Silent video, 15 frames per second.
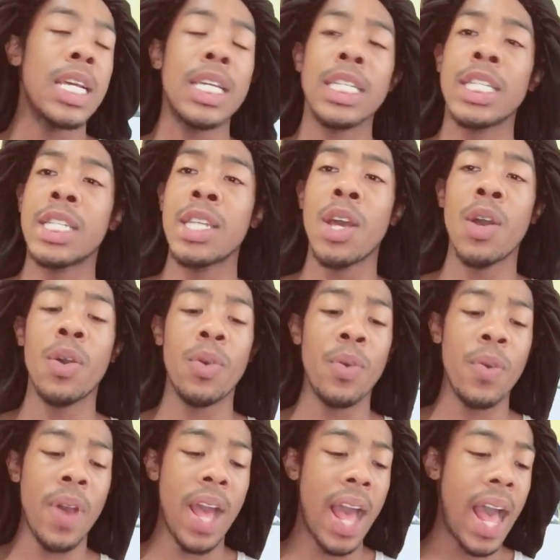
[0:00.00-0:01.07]

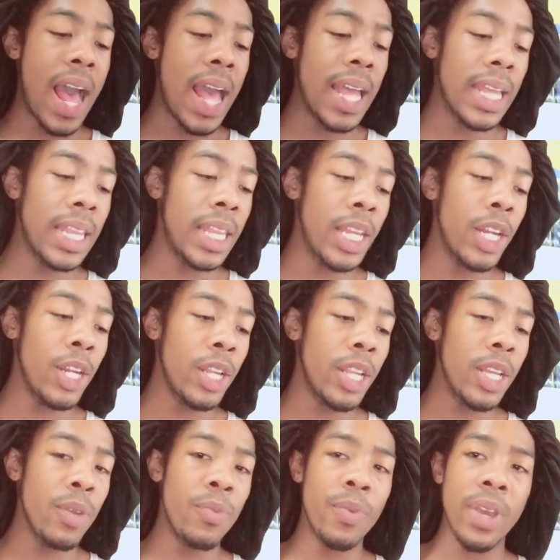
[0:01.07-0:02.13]
So I
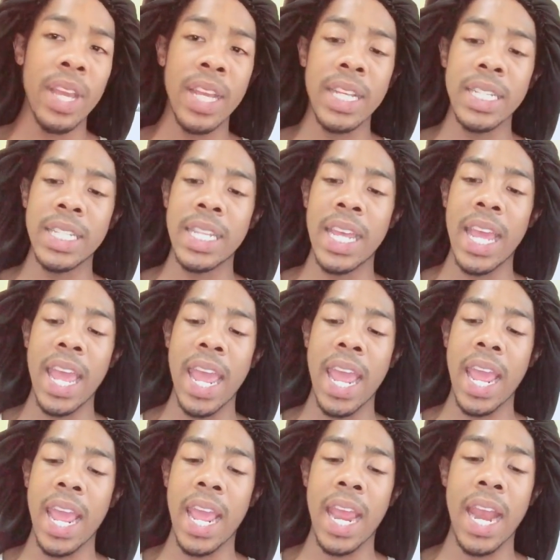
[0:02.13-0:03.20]
literally went
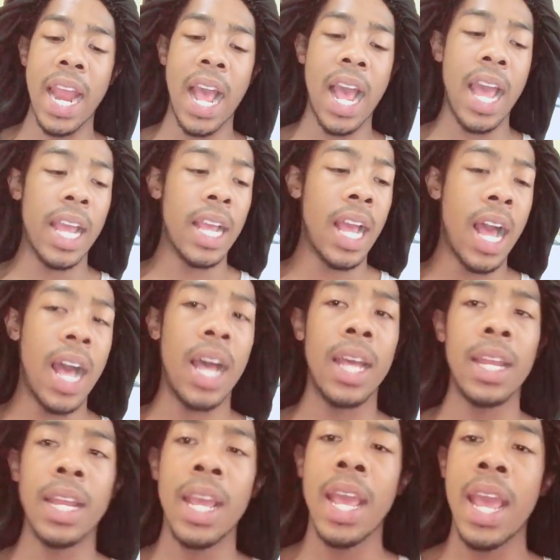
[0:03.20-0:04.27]
and I
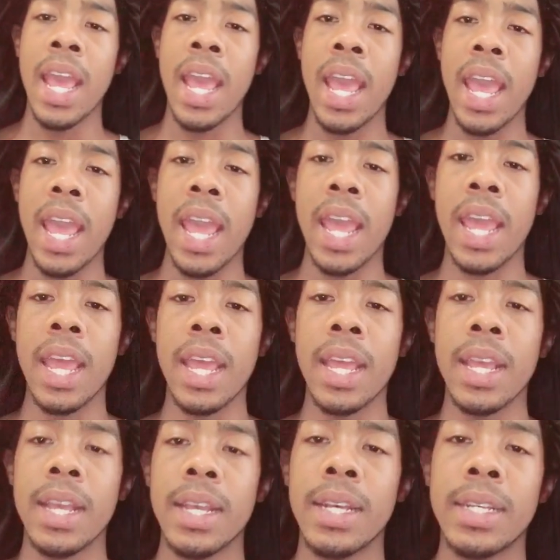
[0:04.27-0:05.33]
got
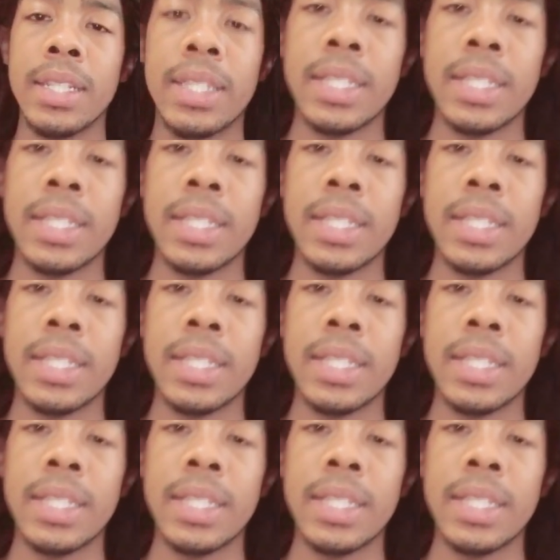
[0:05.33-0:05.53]
a